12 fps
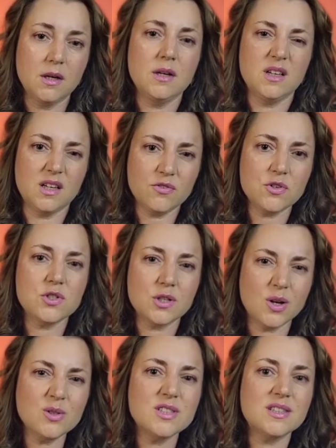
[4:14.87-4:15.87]
He was
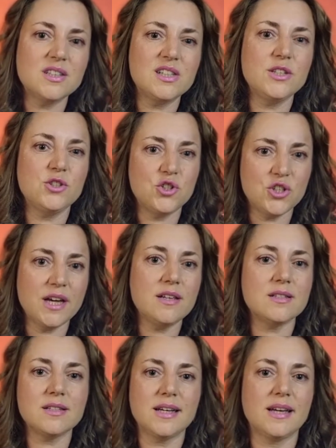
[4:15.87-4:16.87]
constantly
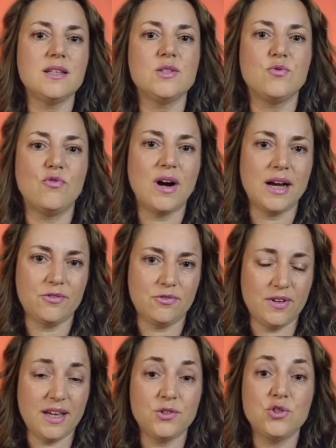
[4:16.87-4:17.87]
chasing his
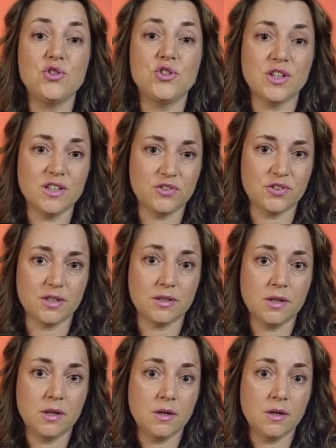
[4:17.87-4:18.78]
wife and children